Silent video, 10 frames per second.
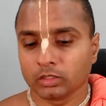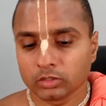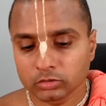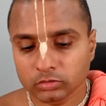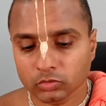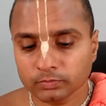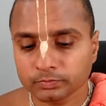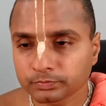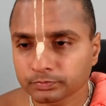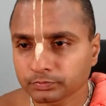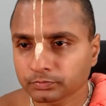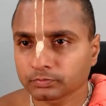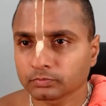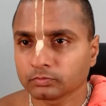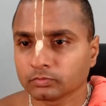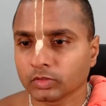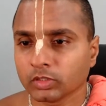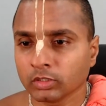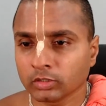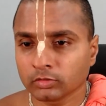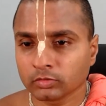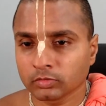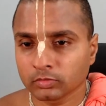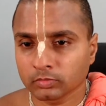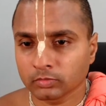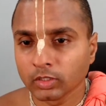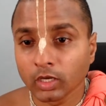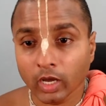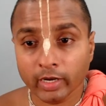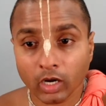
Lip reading: So, and